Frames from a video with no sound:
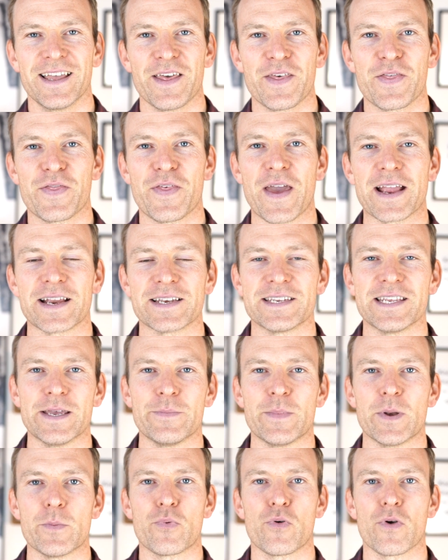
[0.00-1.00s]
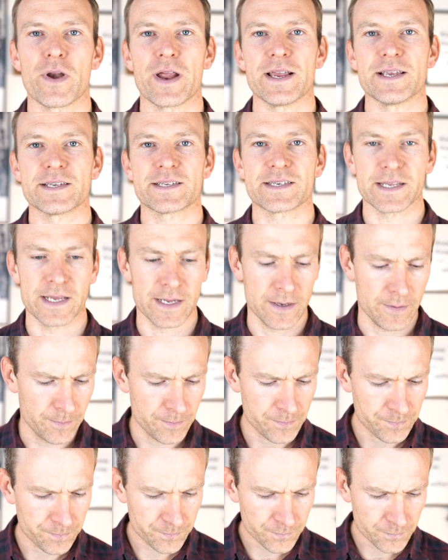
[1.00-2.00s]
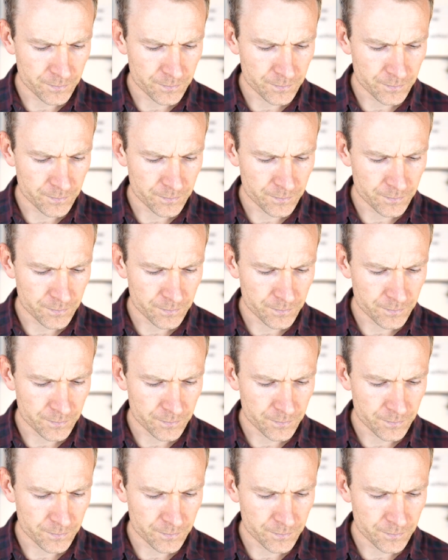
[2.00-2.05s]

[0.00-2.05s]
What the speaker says: thanked him and praised him,